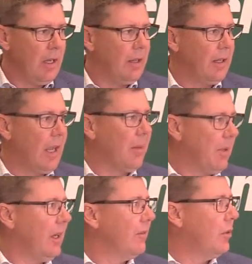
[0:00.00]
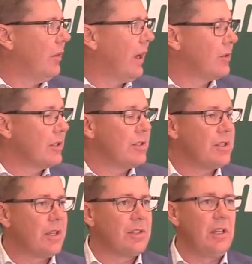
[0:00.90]
in the campaign of
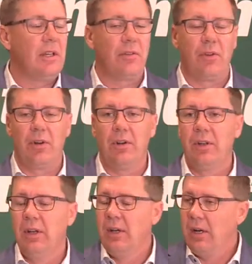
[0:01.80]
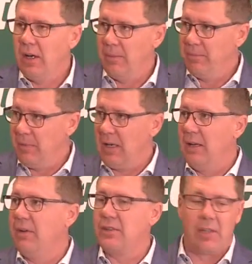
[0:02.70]
2016. And third,
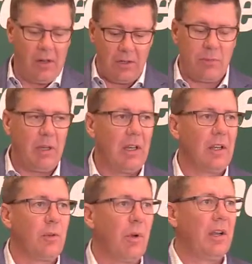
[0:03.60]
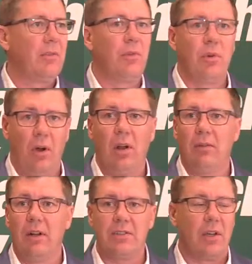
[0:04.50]
many of us that aren't speaking at the microphone, all
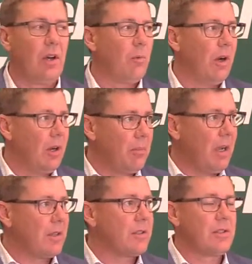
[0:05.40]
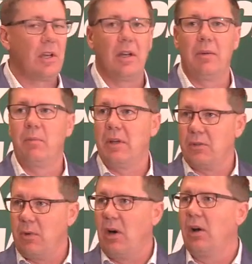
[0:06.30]
of us are wearing masks
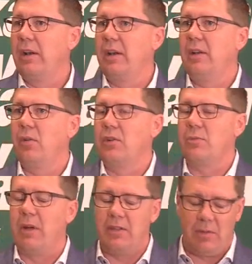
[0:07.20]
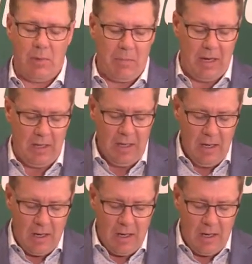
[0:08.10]
because we are in an indoor space and we may